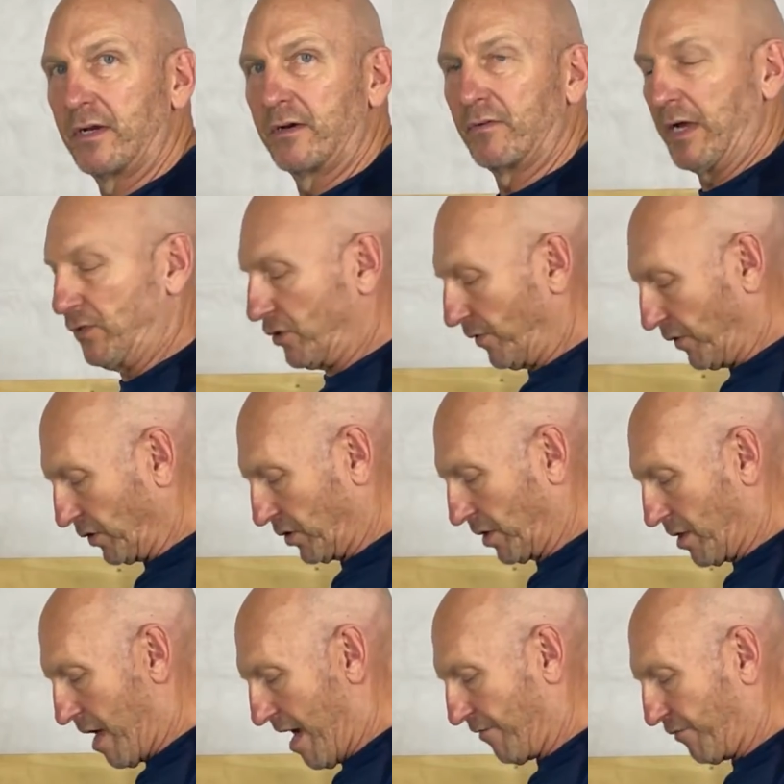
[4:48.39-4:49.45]
right? So if this is a
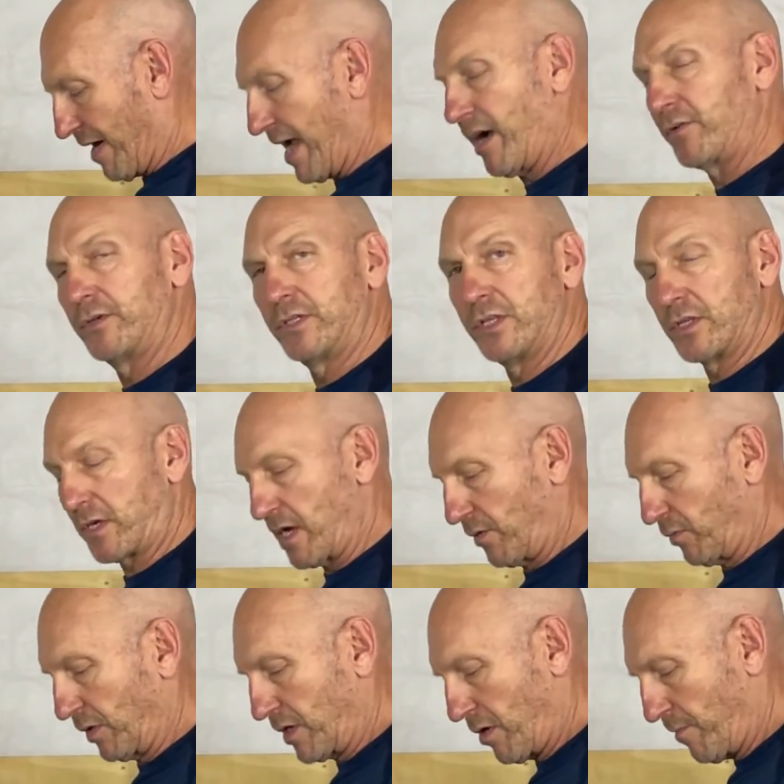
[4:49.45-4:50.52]
live round, then the gun
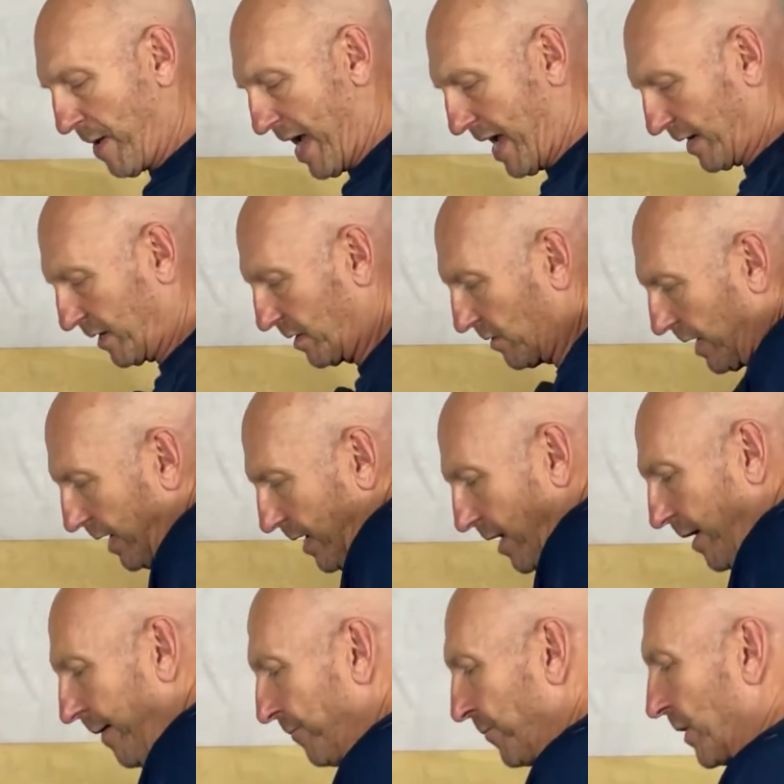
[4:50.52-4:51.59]
would go bang, right?
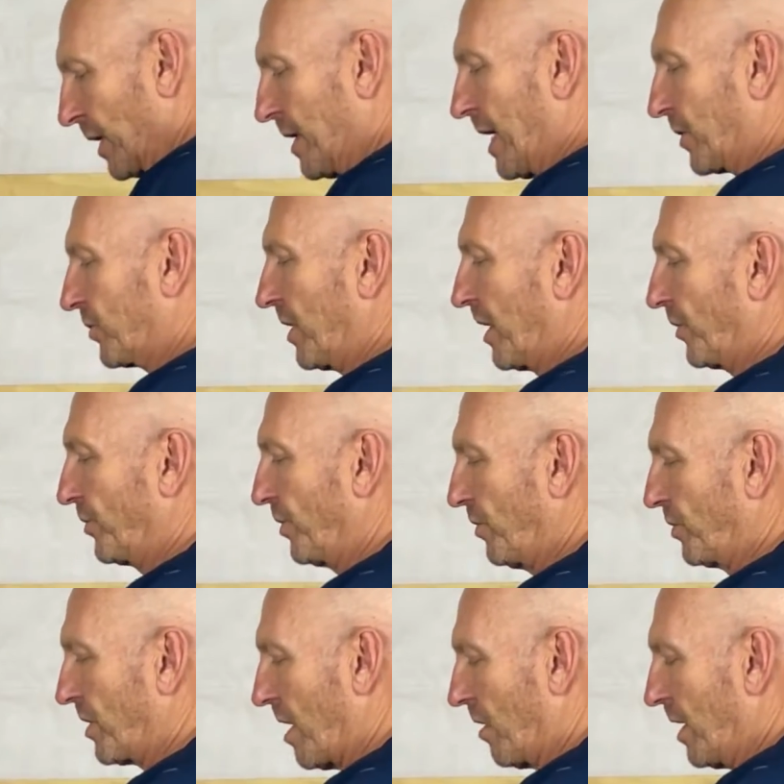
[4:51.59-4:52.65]
Next thing I'll do
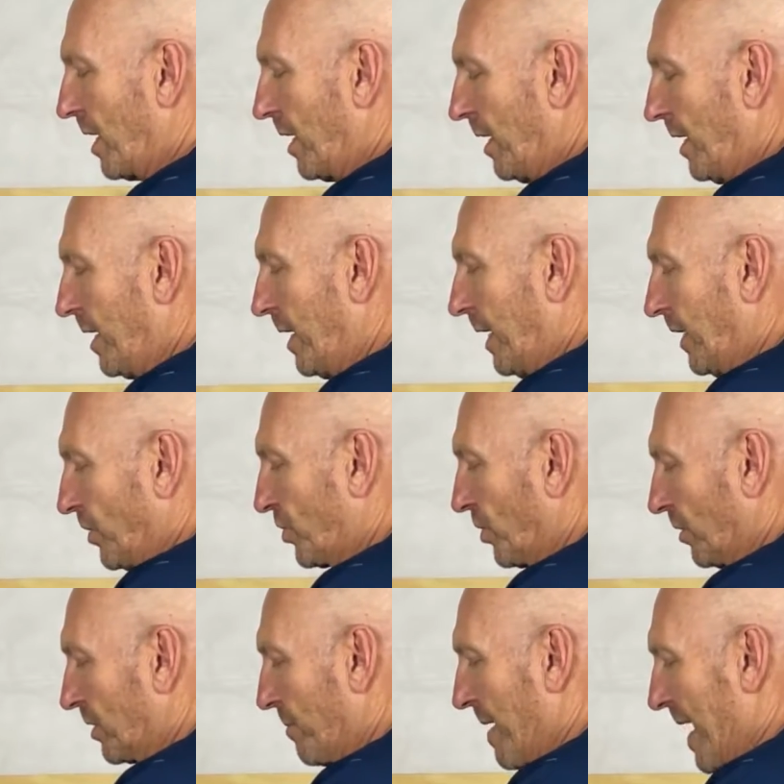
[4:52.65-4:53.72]
is I'll
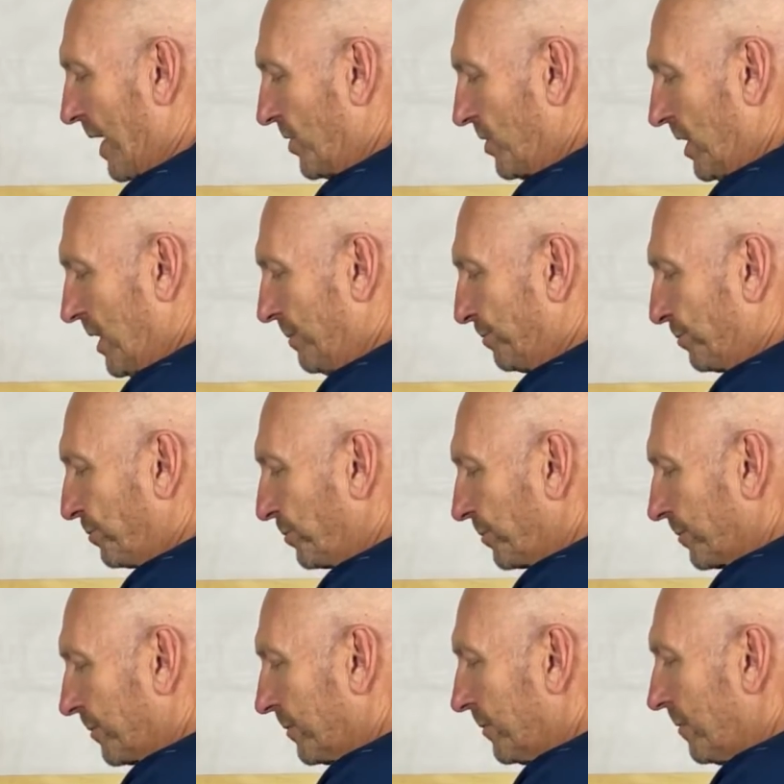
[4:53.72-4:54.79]
insert the magazine,
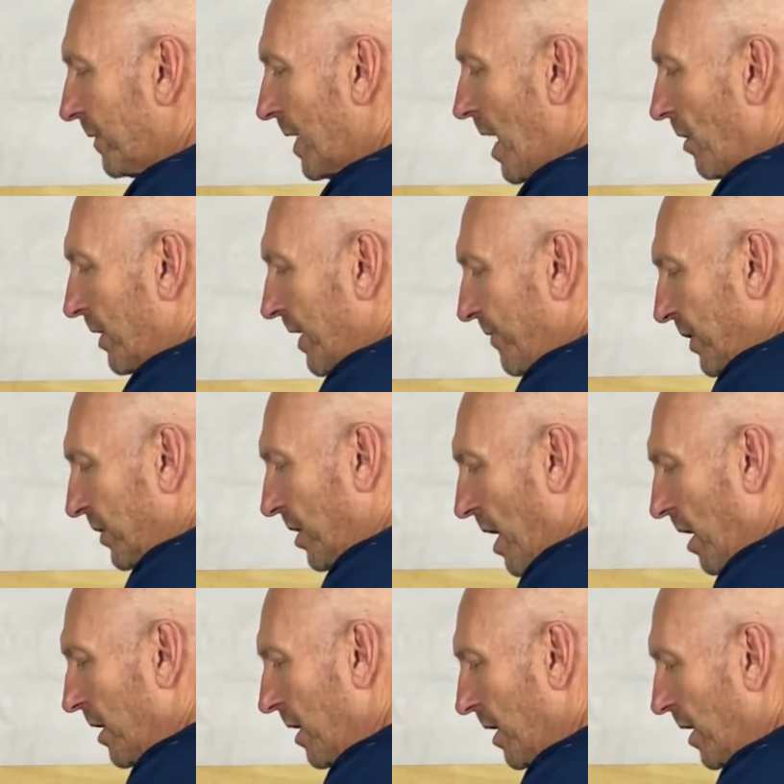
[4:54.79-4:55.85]
I'll give it a
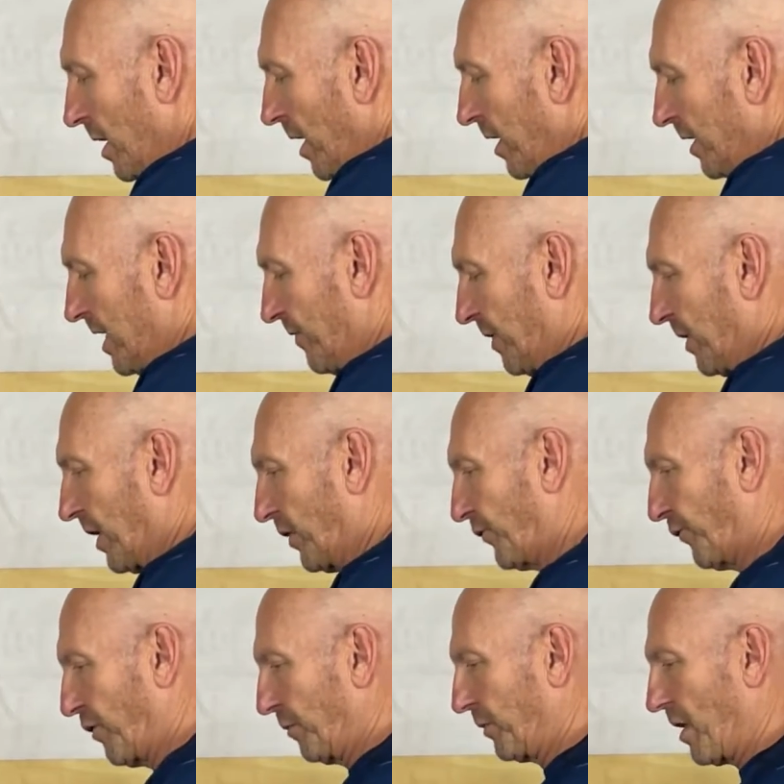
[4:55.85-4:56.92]
tug, give it a nice
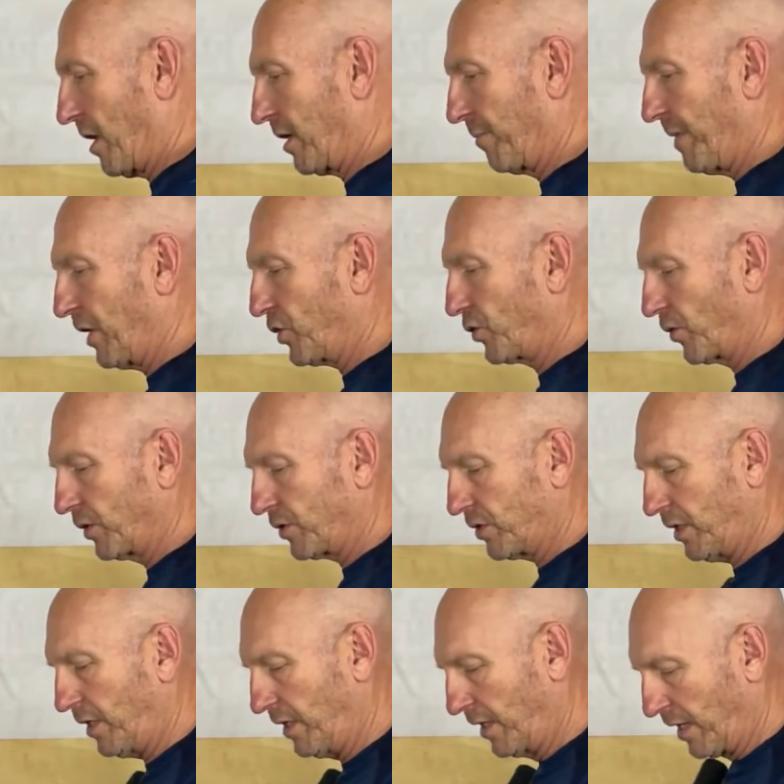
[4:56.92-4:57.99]
firm tug and make sure it's
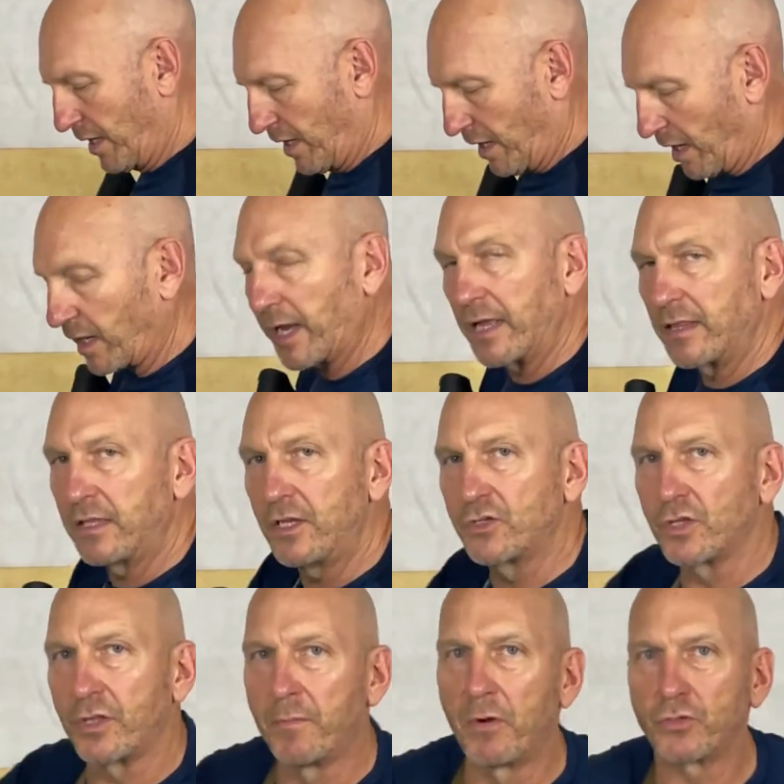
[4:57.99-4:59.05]
seated. Again, these are
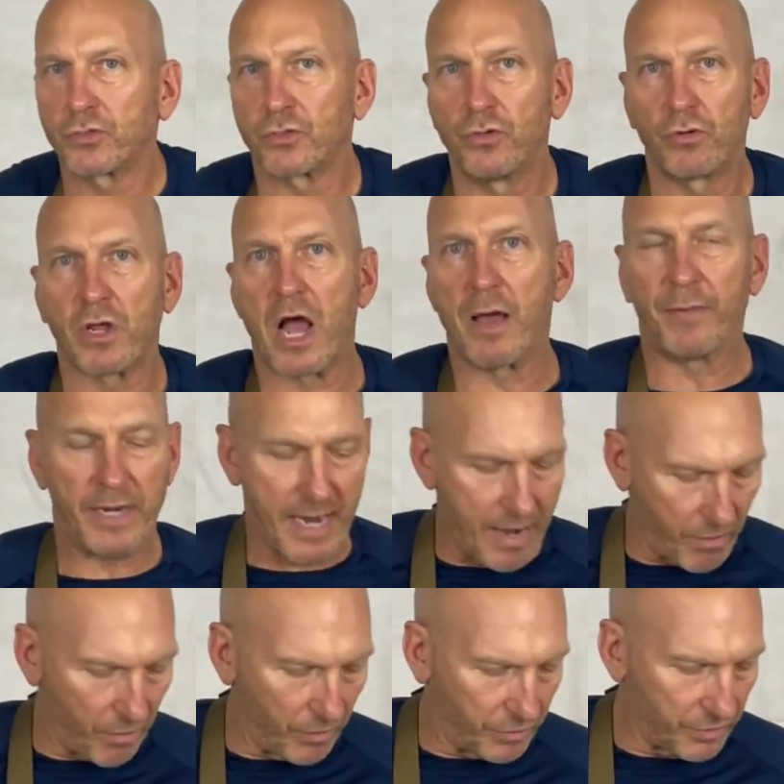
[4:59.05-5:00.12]
the most two common
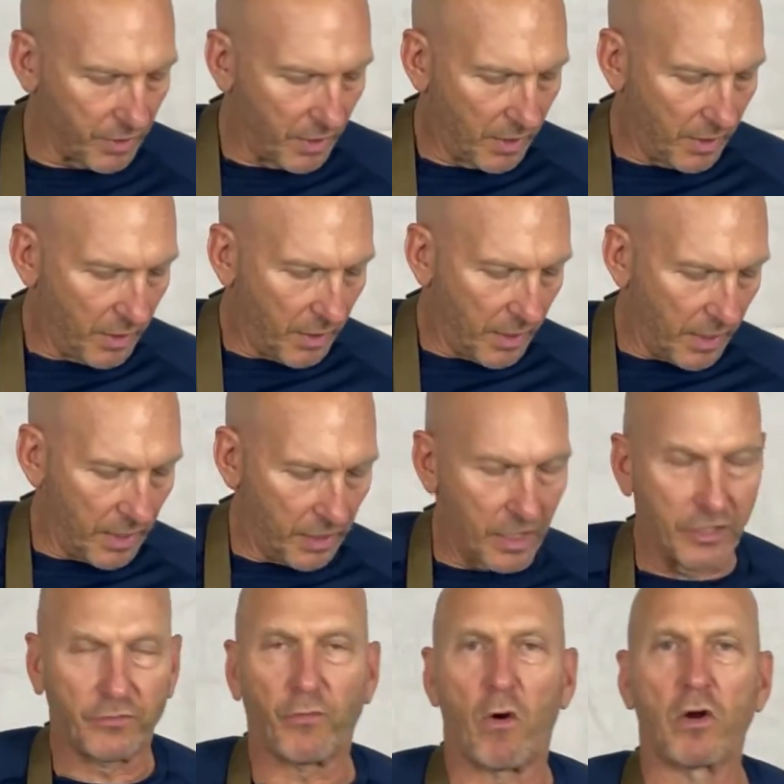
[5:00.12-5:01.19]
errors
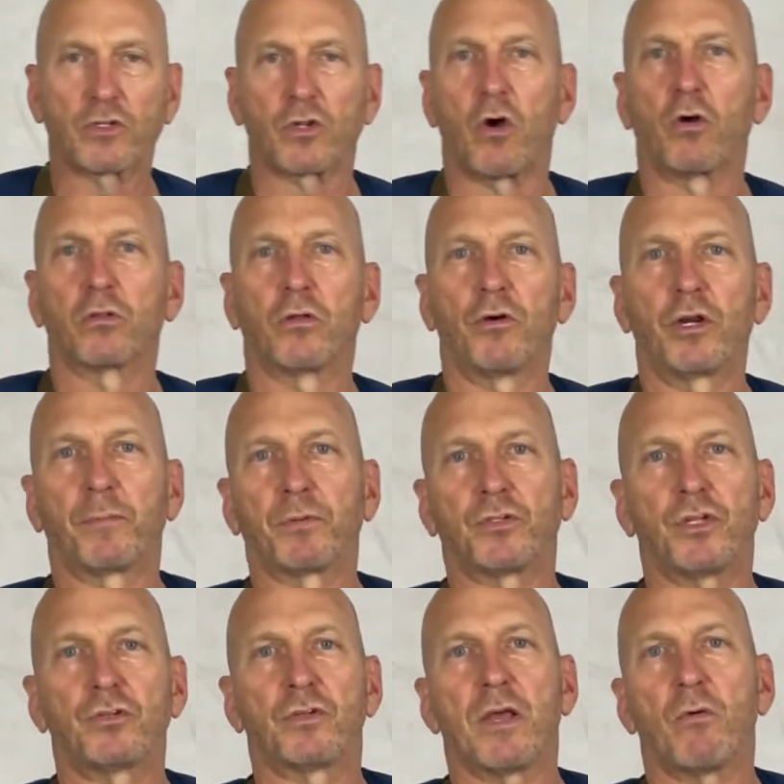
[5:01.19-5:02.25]
as far as a whole loading
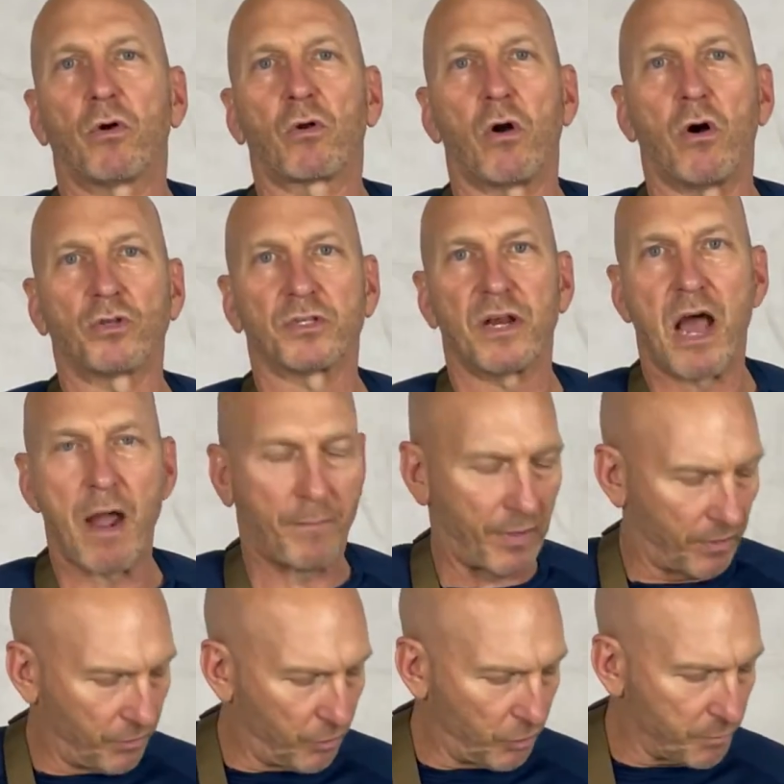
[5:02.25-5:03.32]
procedure that will cause an
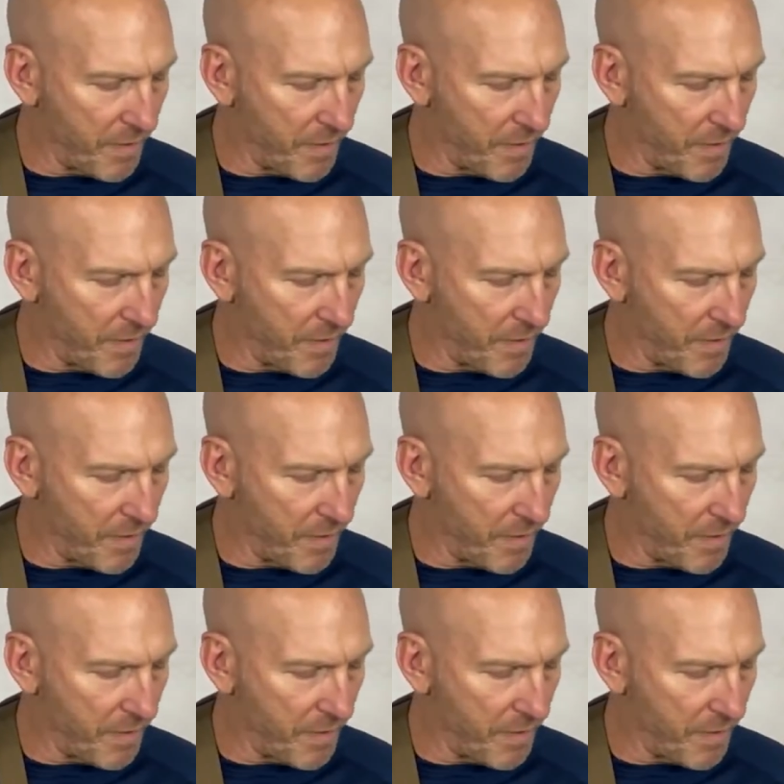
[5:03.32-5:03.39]
operator-induced